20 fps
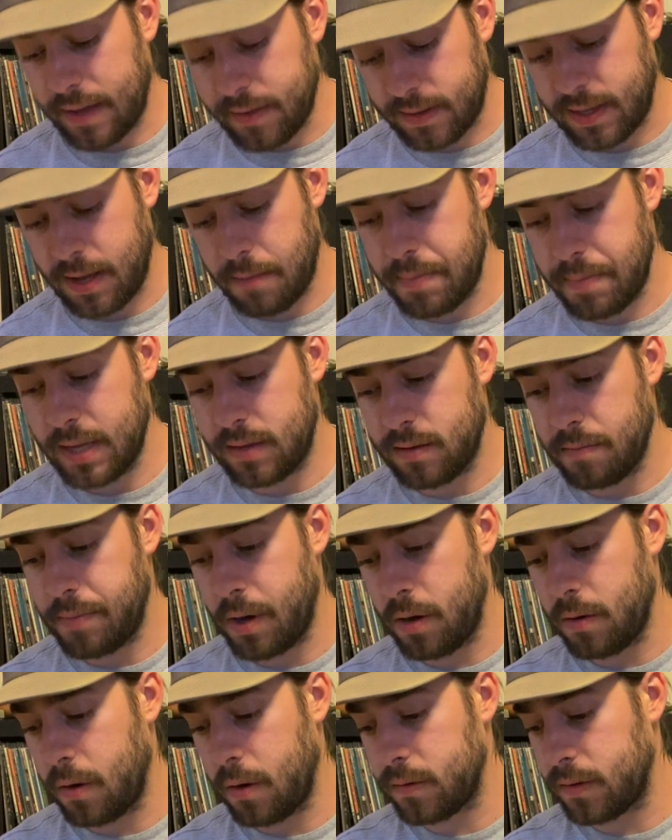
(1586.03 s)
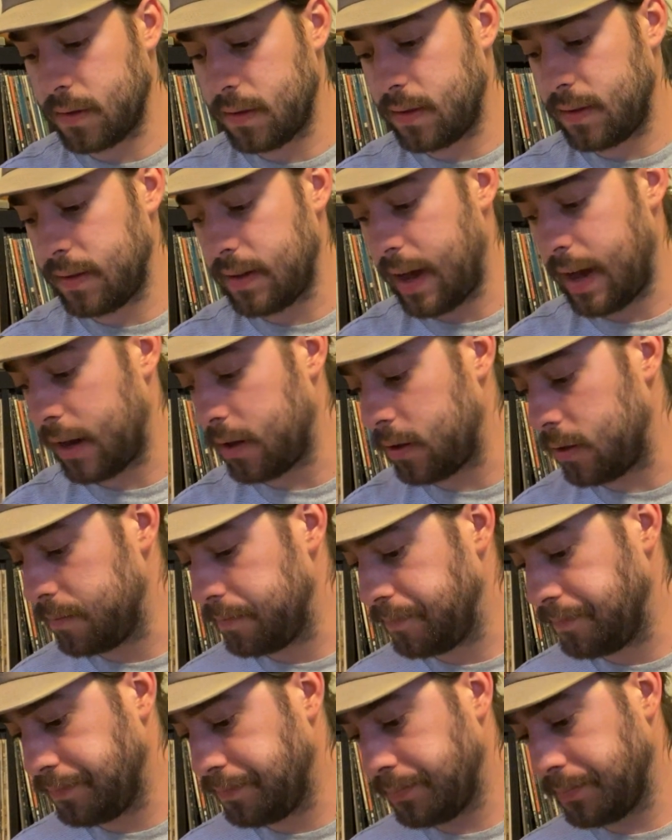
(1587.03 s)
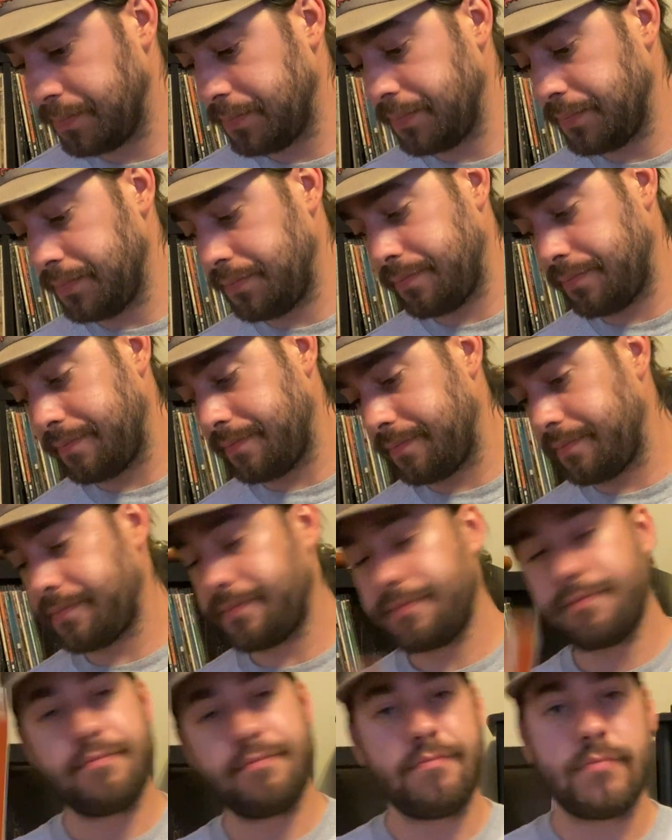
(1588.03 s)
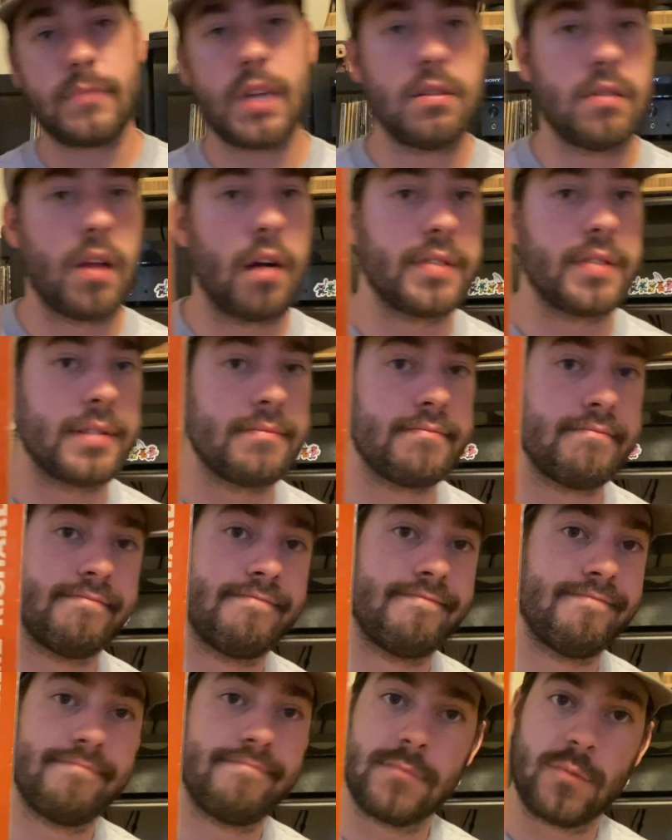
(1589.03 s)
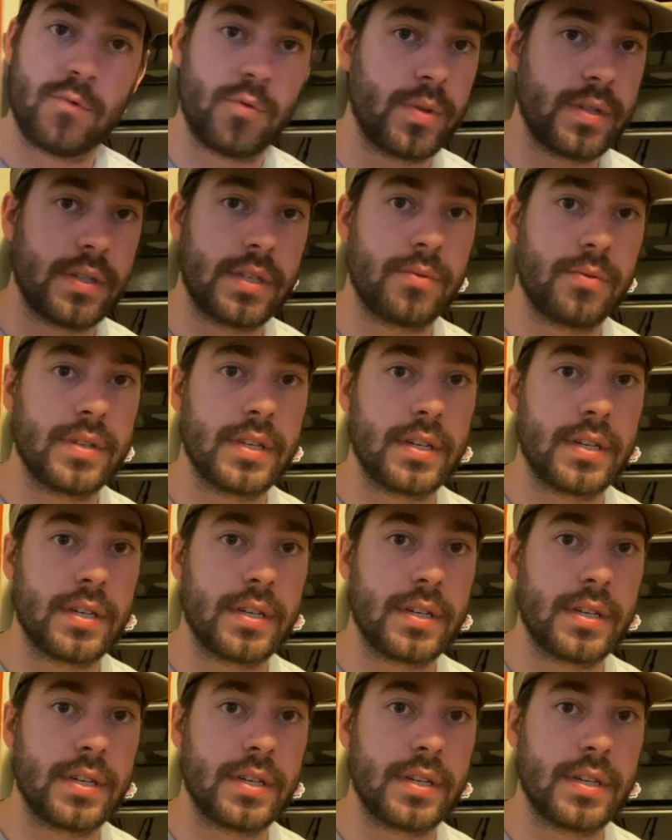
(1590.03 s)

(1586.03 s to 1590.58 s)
this at Beats and Bohos in Seattle. Love it. Really, really